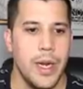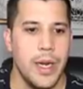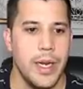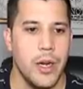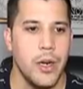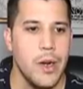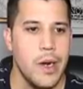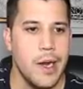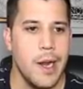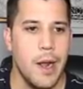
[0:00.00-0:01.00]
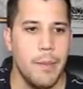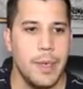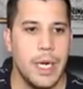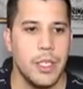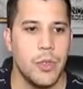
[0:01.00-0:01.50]
in here
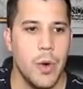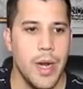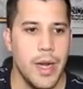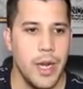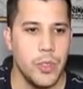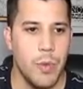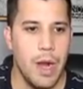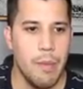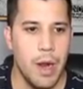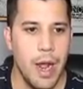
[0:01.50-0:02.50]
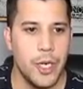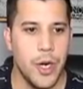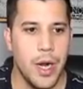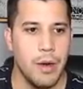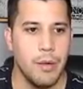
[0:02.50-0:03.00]
because it's 29 days away, but I
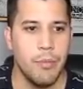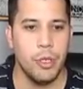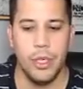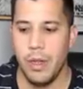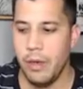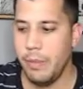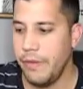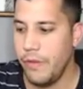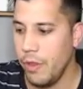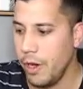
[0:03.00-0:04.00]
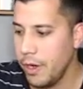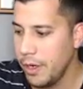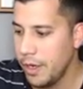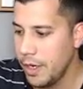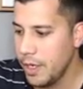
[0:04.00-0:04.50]
try to push it a little bit further.
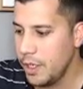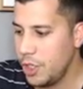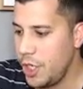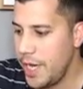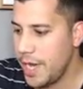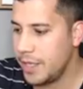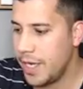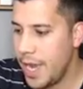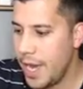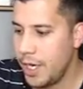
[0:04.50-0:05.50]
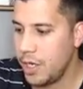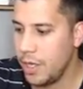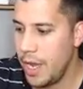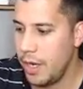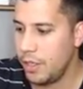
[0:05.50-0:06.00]
GSK,
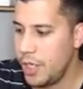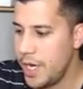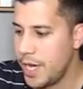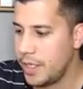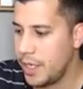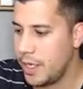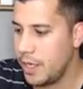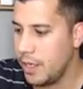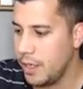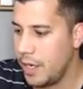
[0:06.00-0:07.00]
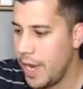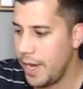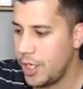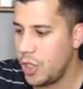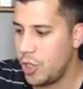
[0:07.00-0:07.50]
Glenn,
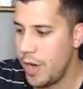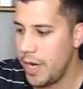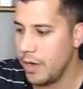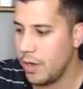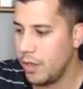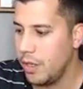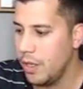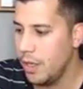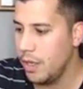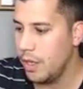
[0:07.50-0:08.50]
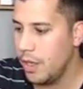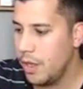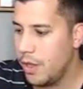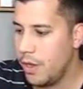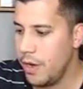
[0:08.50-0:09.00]
GSK Strangle
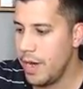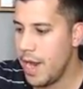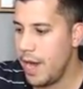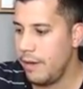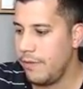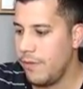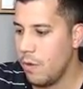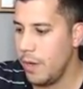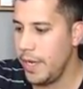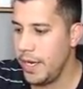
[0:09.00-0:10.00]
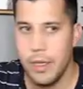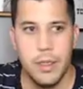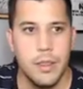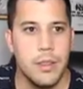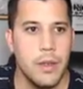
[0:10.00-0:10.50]
39.40.
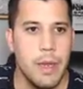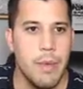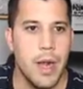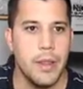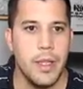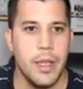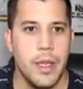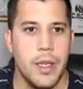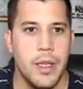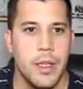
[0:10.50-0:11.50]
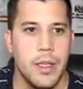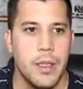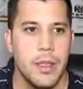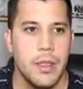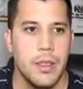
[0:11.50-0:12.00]
So he bought the
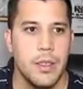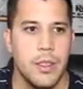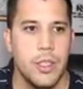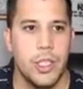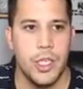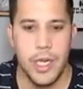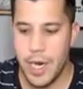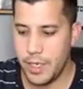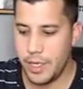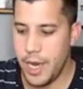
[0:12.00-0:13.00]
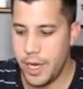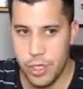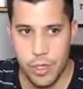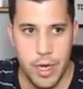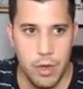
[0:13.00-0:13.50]
GSK
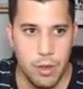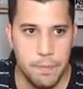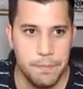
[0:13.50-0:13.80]
Strangle.